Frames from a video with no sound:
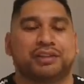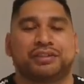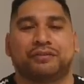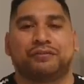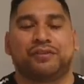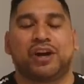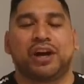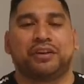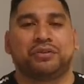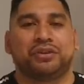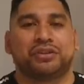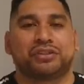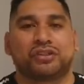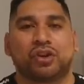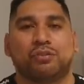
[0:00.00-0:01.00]
It's a final,
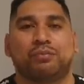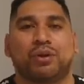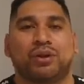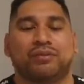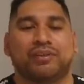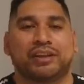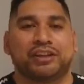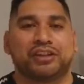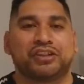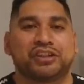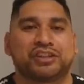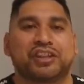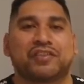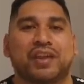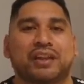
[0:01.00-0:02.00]
you're so motivated, you
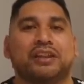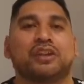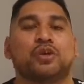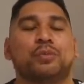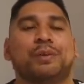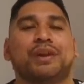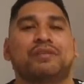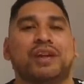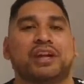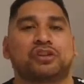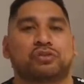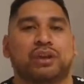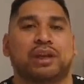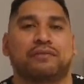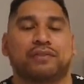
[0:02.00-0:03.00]
just get that little bit of
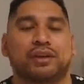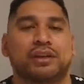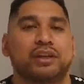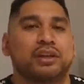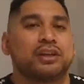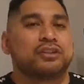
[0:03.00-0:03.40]
extra effort.